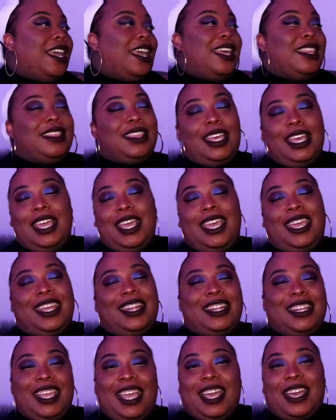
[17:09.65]
And
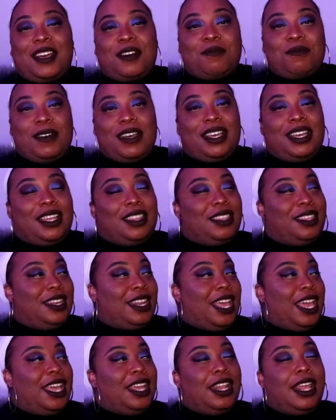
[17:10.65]
then, yeah, but other
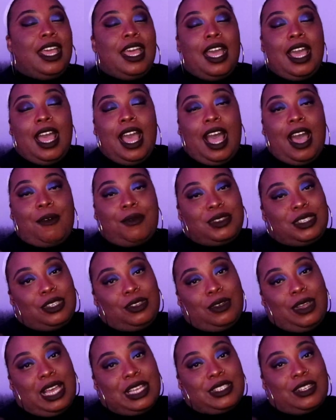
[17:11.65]
than that, I will
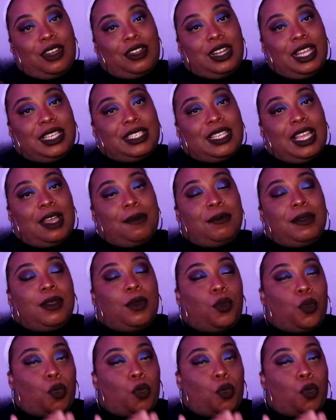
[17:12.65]
see you guys all next time.